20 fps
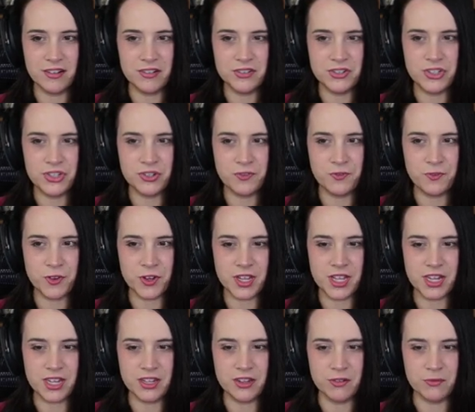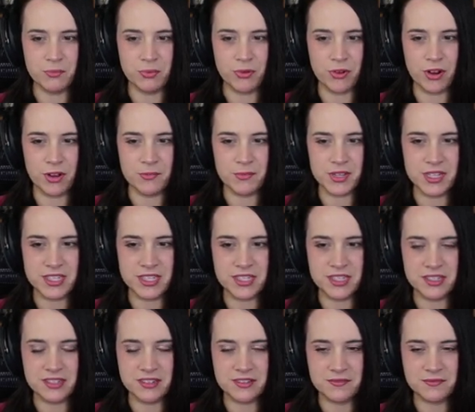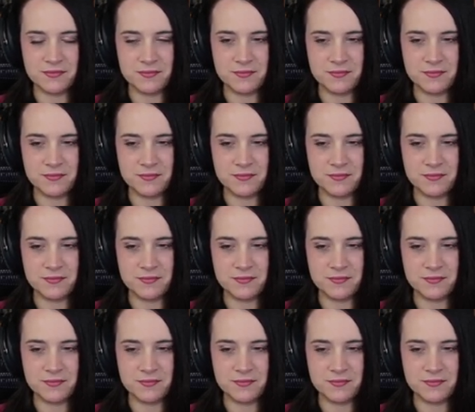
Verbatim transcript: Aren't you forgetting your promise?